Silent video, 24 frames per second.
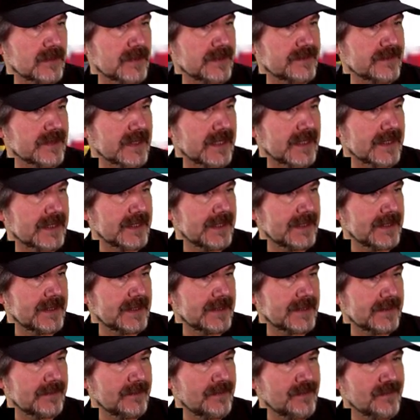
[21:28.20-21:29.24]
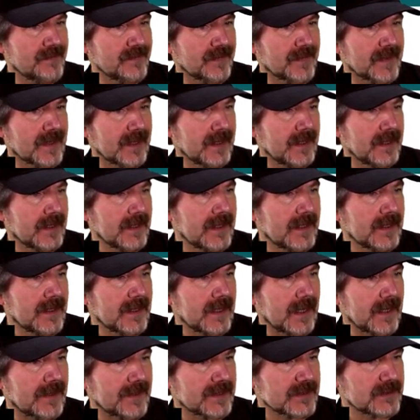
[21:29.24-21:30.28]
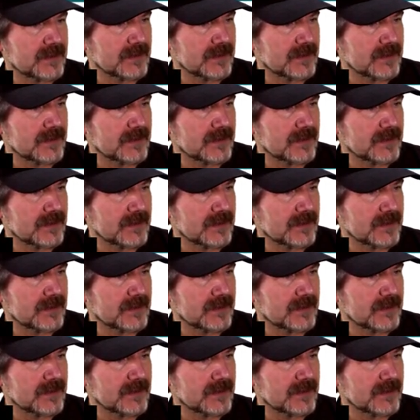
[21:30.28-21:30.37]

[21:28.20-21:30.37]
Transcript: got here. Uh, this was